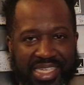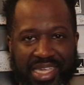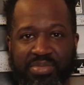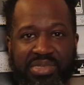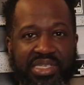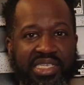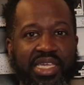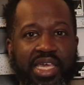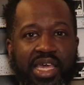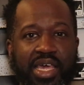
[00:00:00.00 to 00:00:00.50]
the
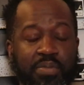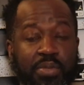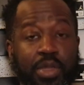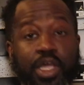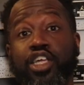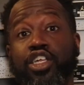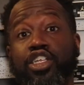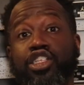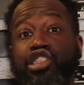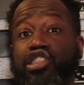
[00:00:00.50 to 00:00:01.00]
MCM.
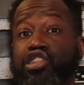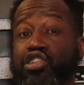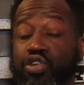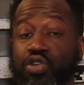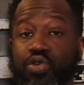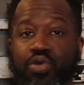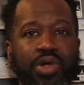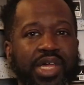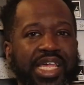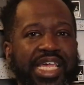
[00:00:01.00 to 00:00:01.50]

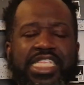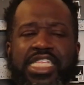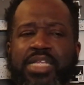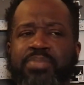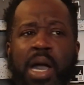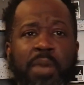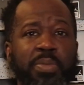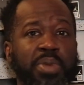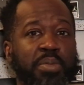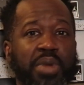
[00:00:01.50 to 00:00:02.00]
2, it's
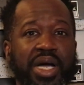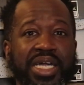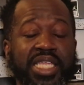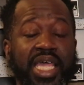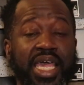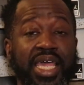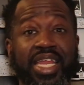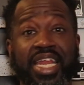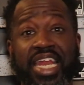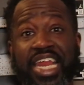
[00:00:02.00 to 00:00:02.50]
a Mamba
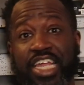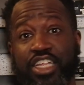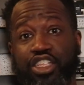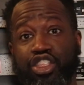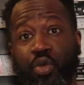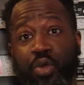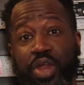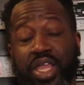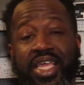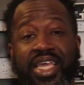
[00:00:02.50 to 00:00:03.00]
Monday.
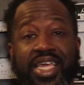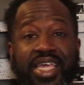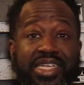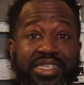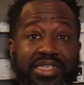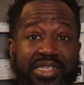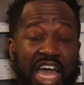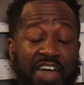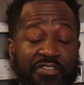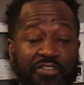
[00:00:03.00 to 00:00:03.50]
And 3,
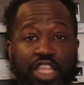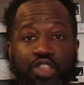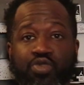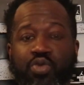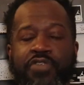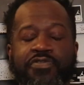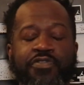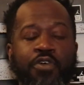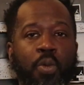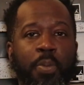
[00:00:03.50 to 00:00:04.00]
it's time for the
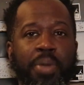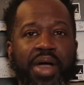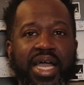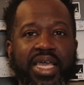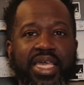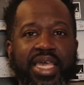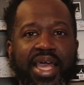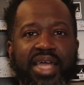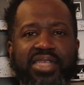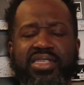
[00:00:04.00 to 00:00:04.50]
24
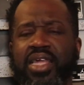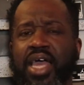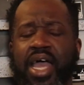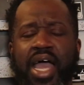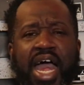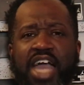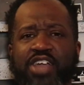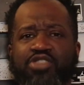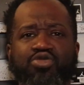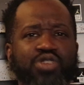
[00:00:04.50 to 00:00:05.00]
podcast.
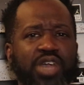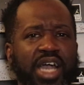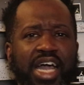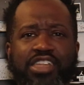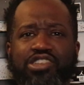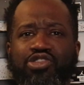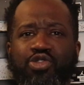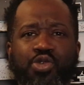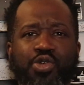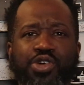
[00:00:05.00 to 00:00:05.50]
How you
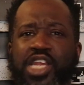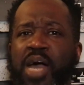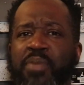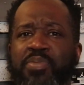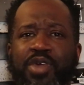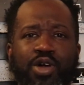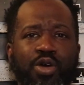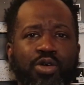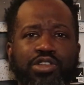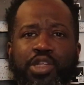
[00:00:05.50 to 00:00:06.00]
guys doing?
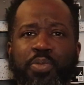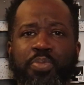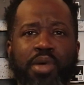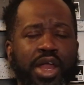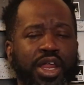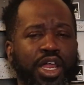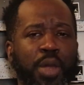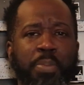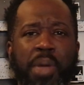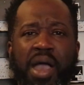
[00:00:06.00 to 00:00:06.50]
I'm your host, the
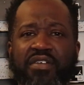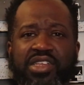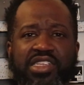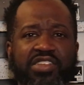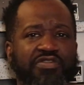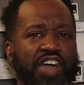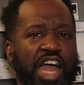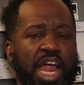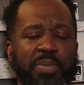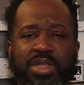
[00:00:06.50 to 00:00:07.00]
product of
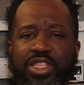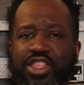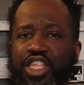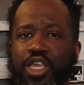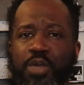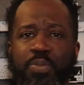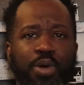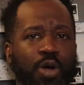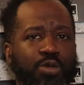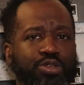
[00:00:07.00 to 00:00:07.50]
poverty's environment,
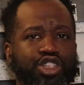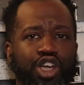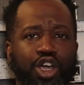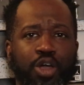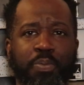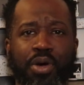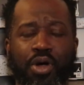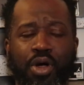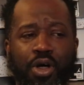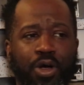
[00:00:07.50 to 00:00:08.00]
the Pope
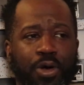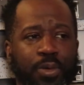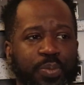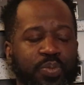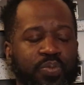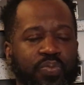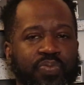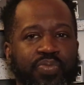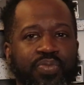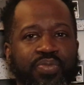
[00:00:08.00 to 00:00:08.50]
Chuck
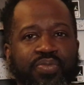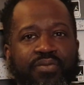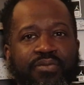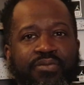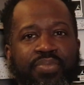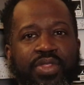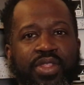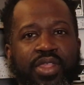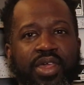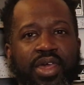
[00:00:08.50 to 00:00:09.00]
Paul.
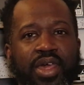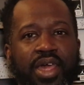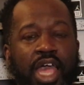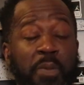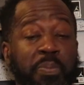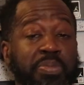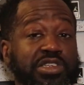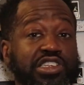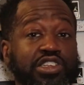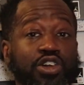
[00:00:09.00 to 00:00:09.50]

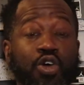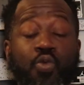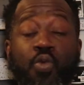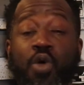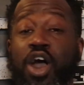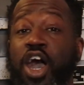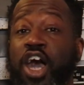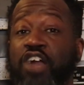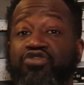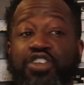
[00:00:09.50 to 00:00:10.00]
Episode
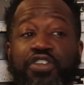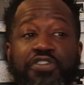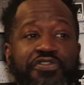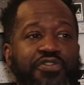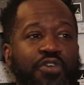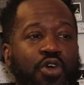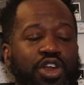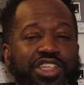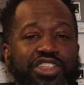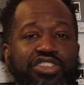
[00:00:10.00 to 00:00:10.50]

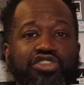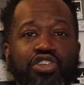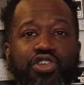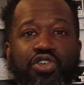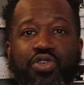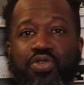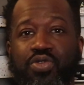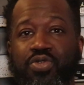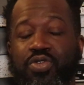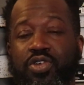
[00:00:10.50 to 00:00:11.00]

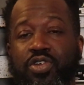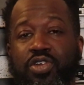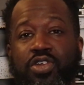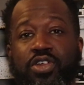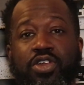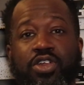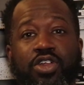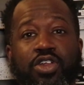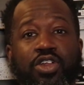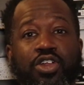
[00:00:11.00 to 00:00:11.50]
142.
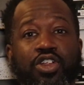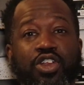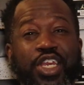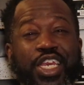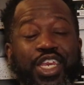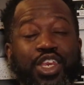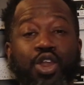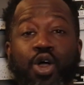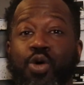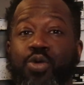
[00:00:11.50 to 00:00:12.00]

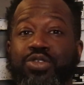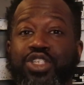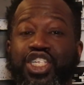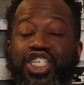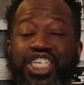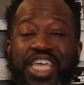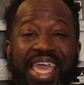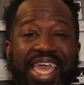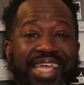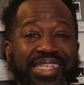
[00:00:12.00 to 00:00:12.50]
No
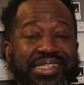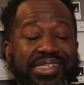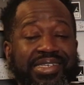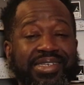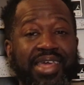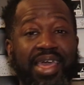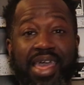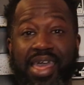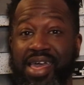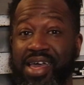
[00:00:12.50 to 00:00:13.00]
chance
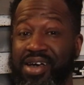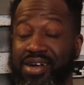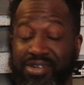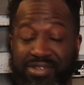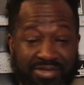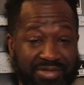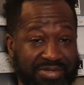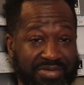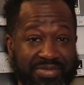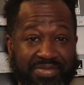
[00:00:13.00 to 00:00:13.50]
in
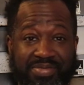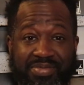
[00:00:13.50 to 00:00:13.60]
hell.